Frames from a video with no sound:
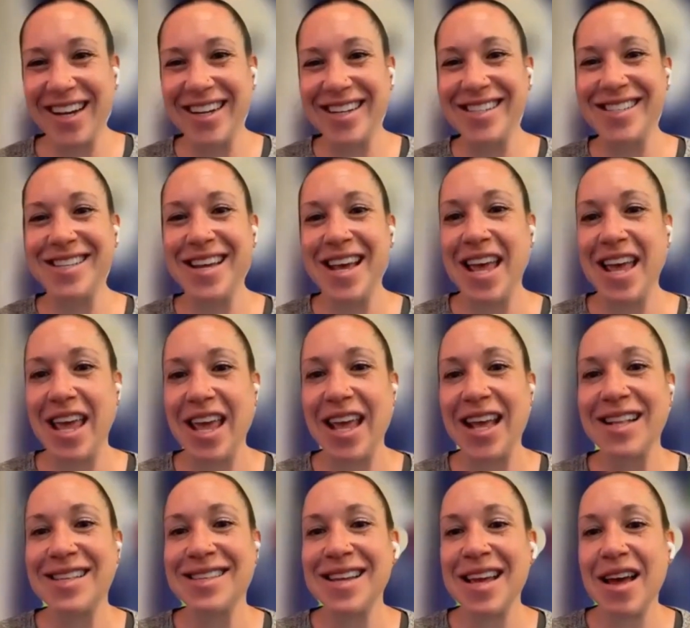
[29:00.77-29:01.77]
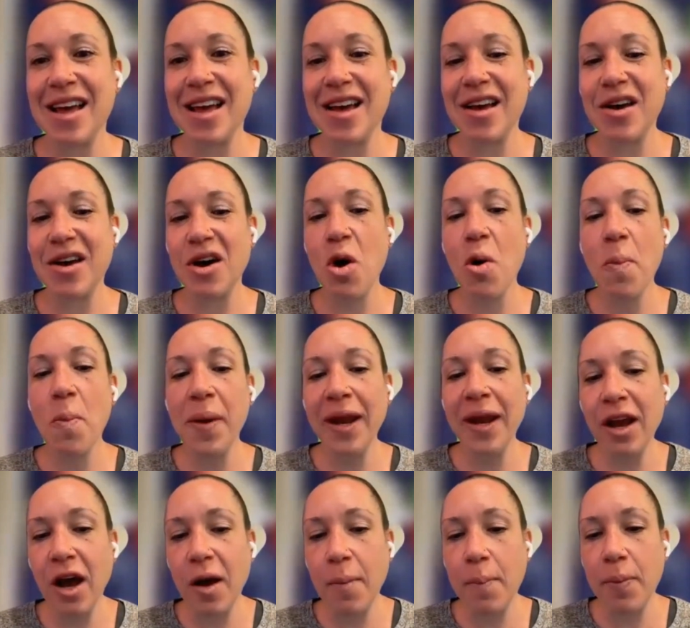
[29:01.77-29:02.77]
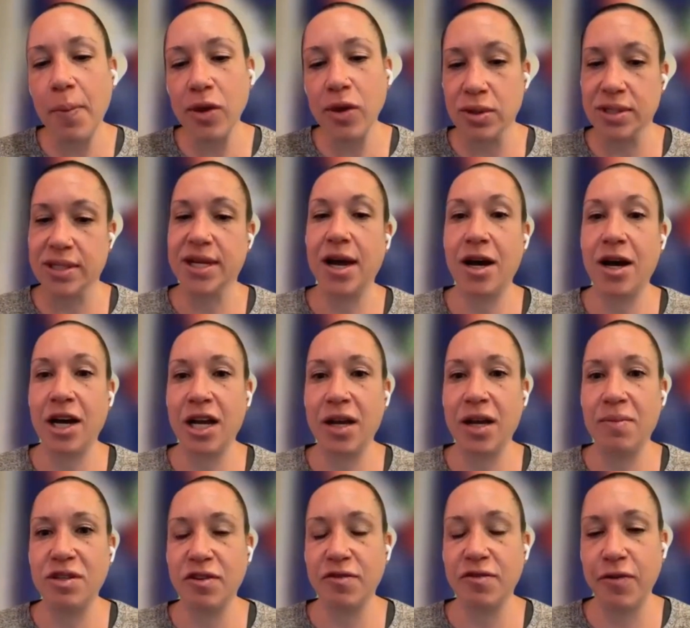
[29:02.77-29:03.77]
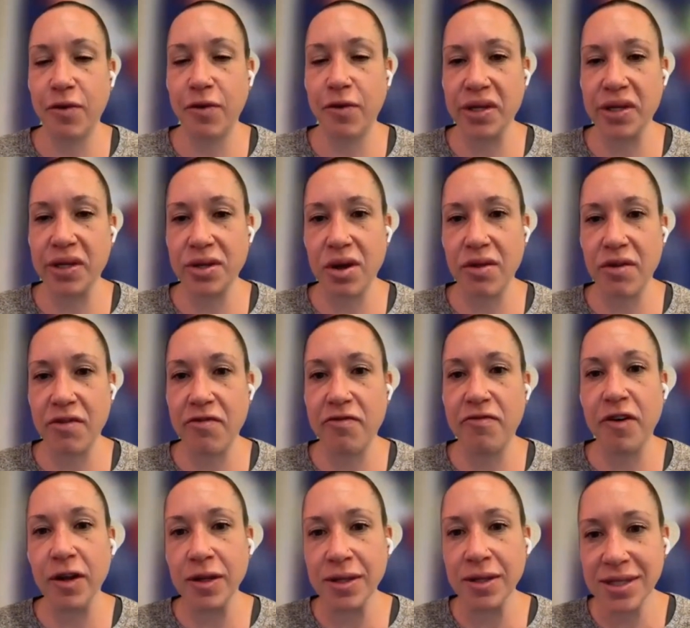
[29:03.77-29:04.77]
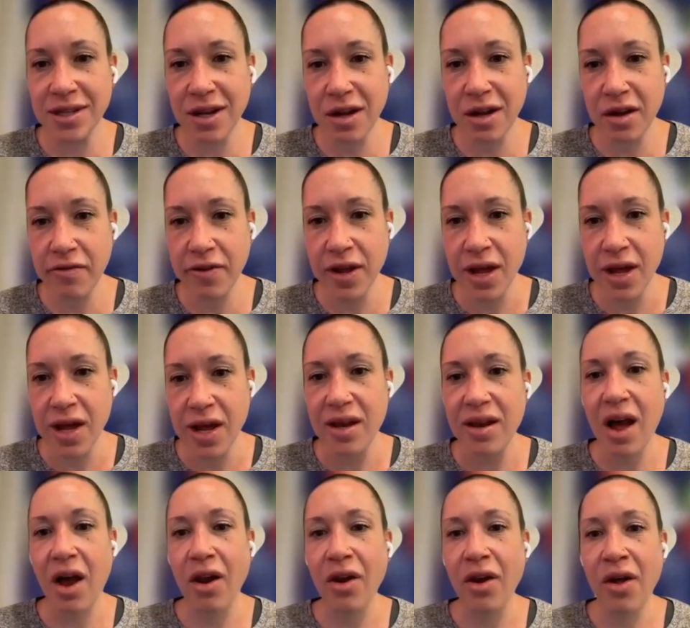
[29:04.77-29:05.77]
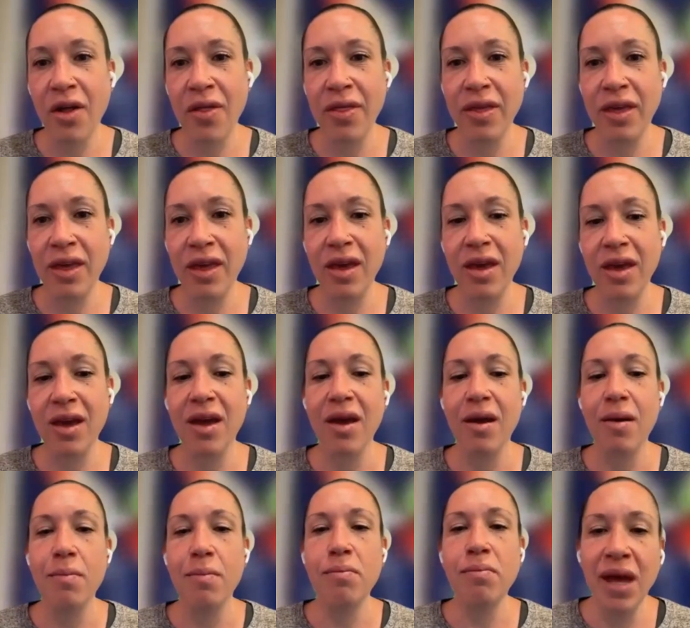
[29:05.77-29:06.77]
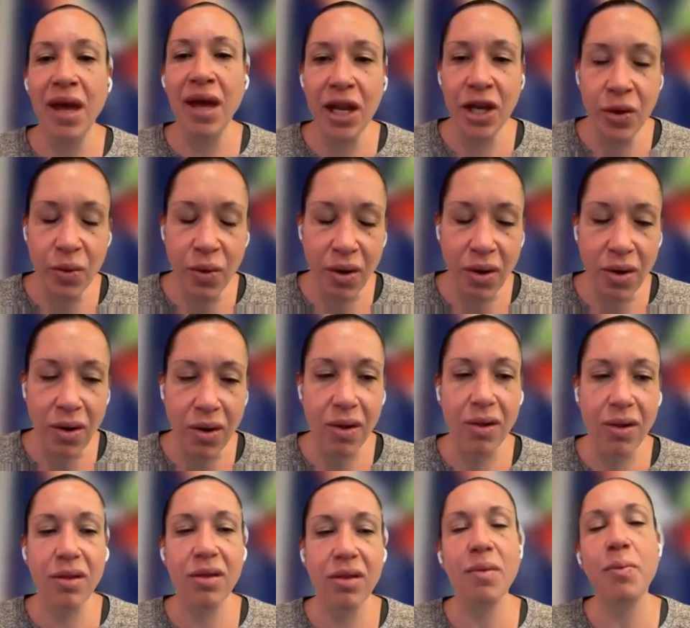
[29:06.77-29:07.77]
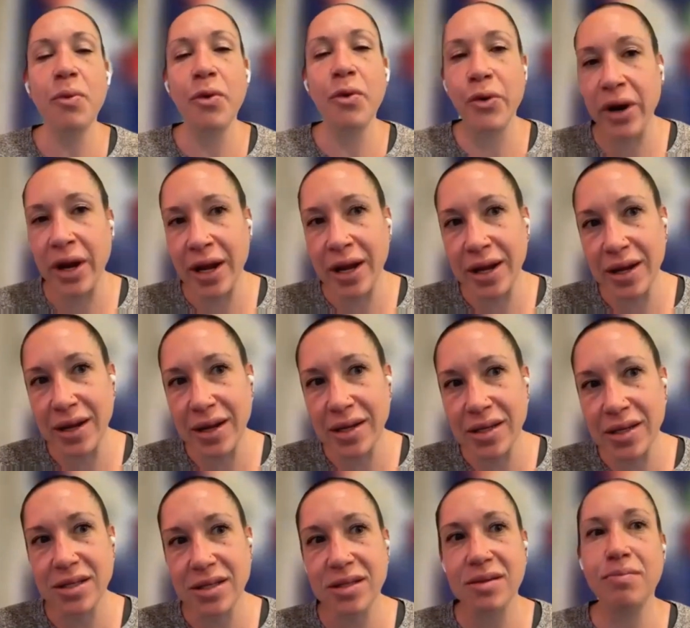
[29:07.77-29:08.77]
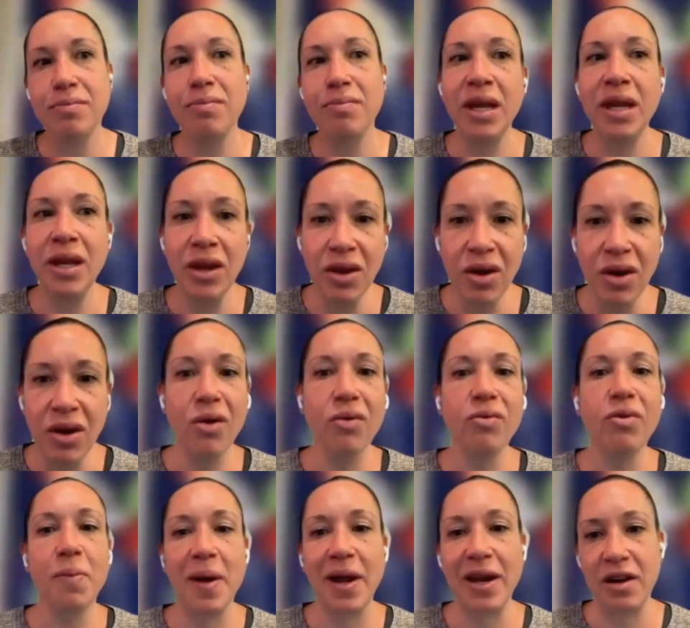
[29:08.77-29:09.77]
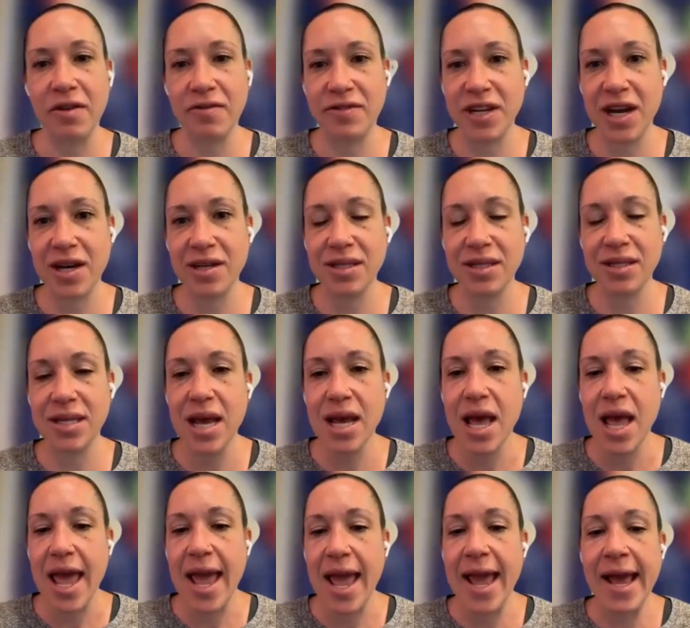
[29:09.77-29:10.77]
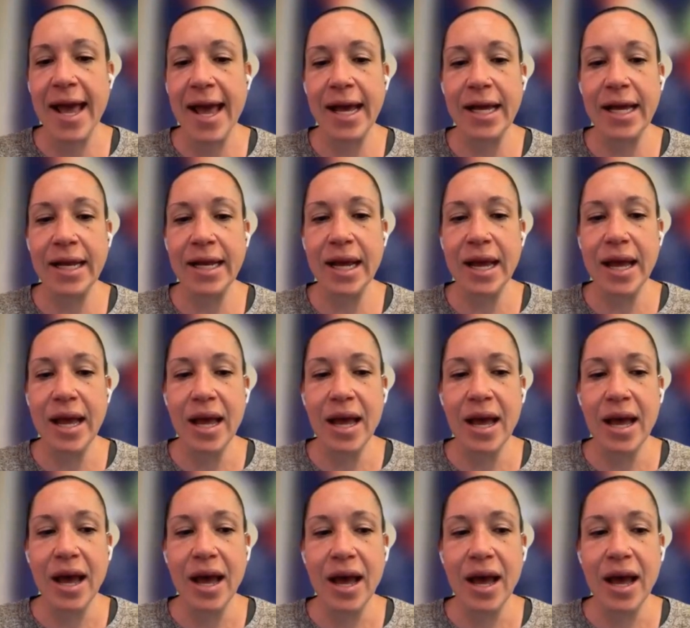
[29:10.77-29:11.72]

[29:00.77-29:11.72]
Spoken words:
because it's opening up your time to focus on the fun stuff, not on the manual, laborious, menial, repetitive tasks. And